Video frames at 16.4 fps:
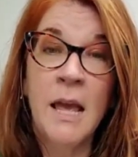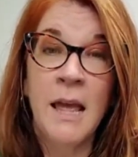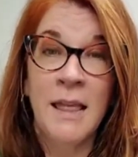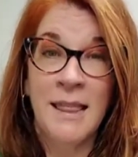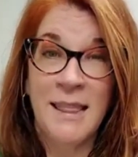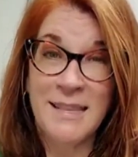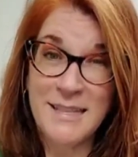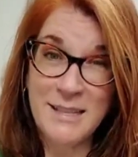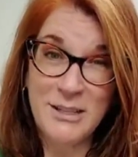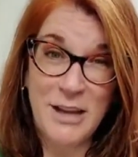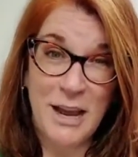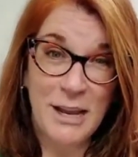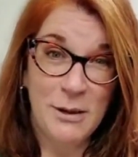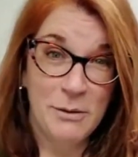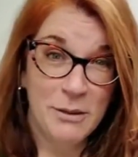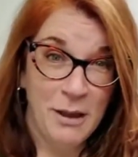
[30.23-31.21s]
This is
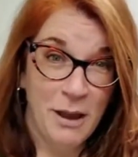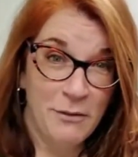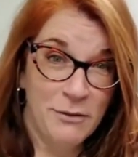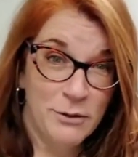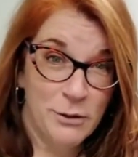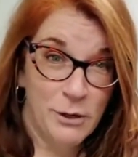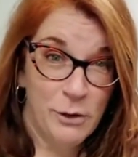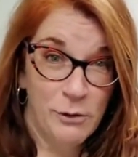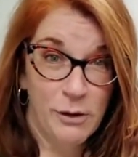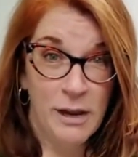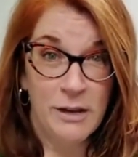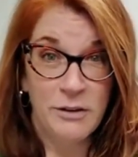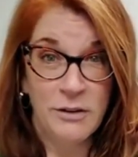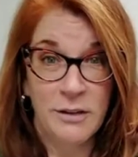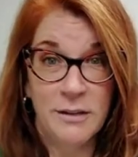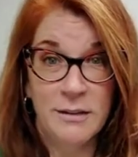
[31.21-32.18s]
Jackie with Coventry
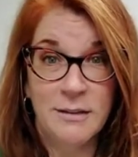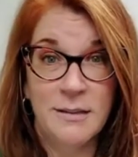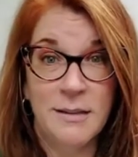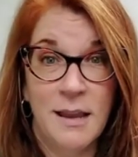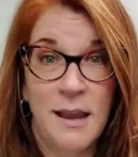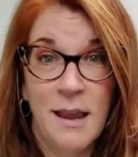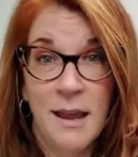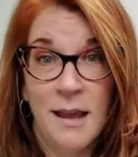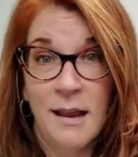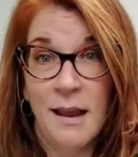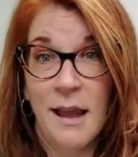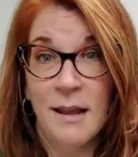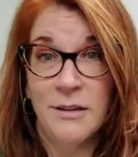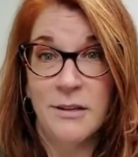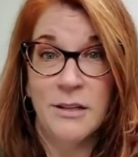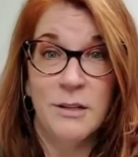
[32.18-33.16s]
Creations, and
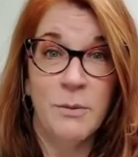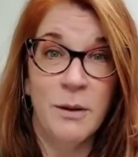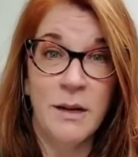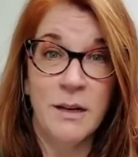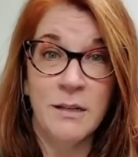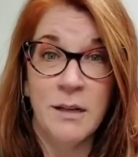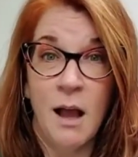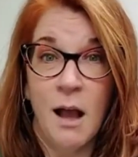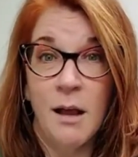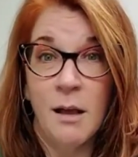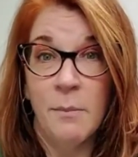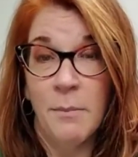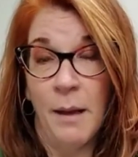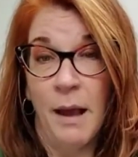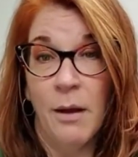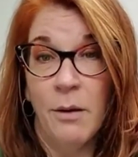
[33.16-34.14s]
I just want to talk
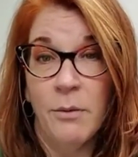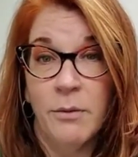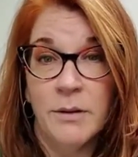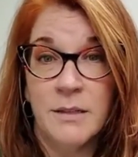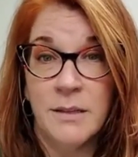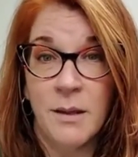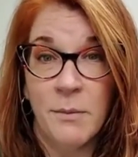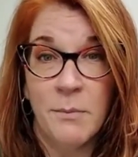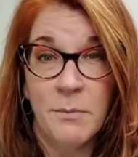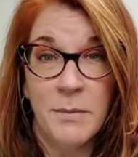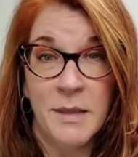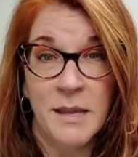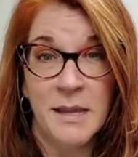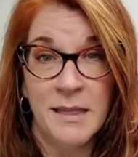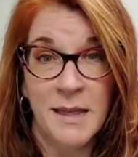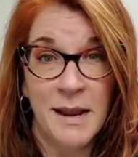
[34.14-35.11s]
about
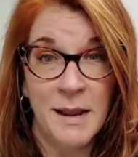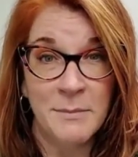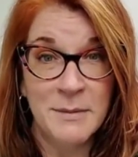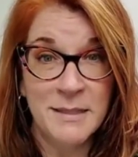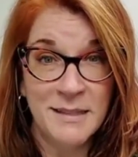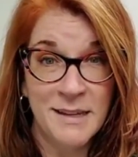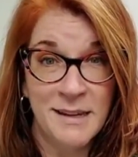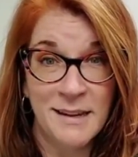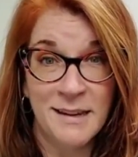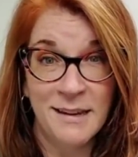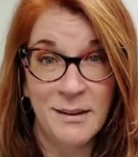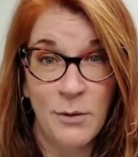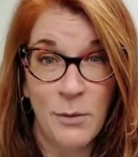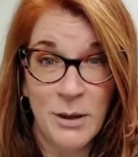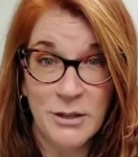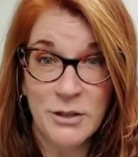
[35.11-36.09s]
something that I'm seeing
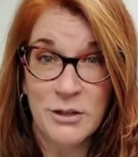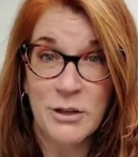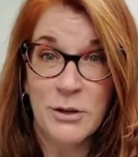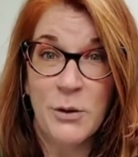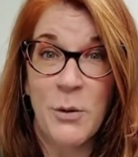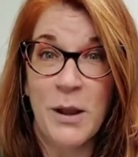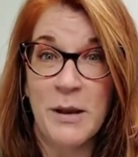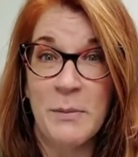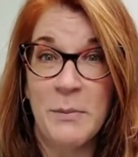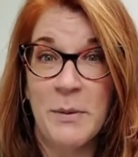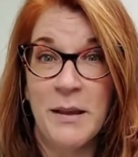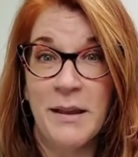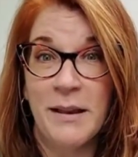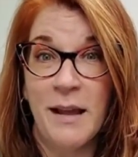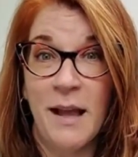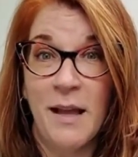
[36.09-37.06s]
questioned quite a
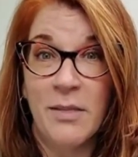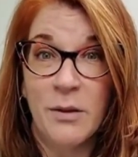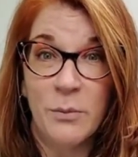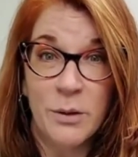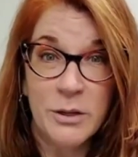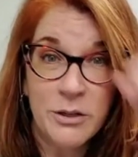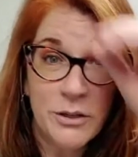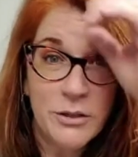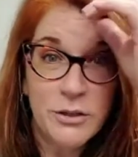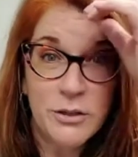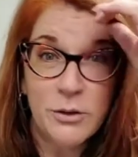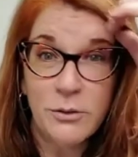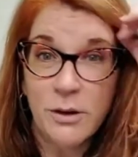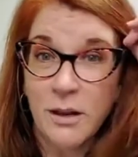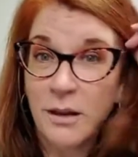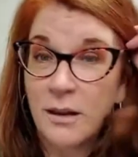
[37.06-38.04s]
bit on the Witches
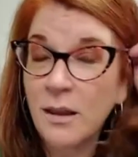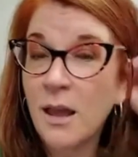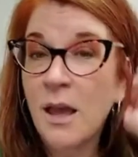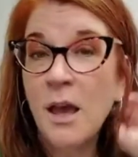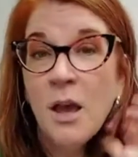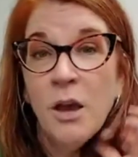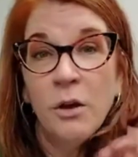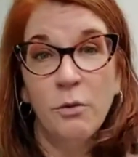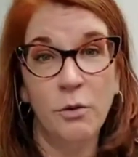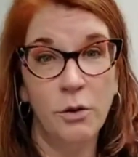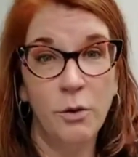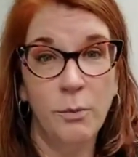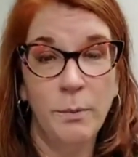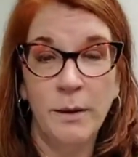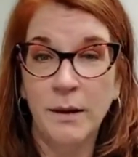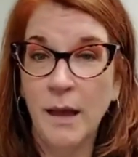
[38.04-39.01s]
Union
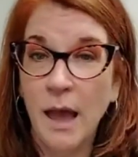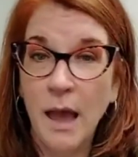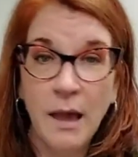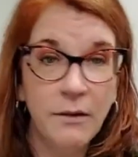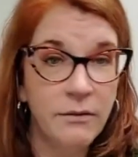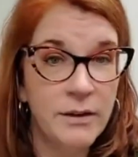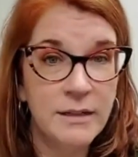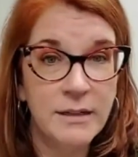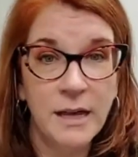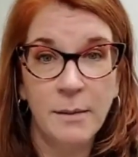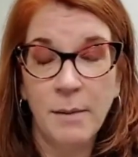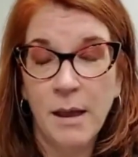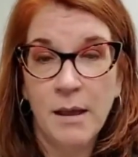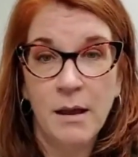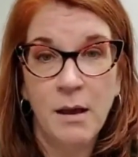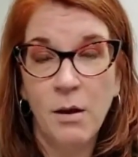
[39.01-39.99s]
group. And every time
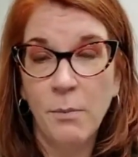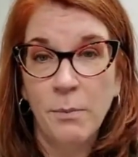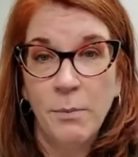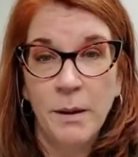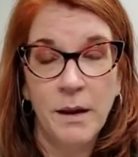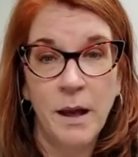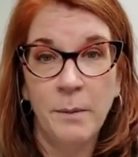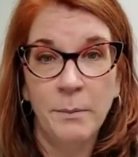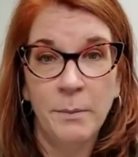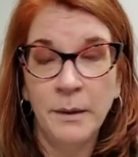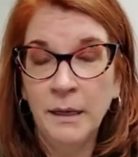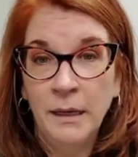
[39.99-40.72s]
I open up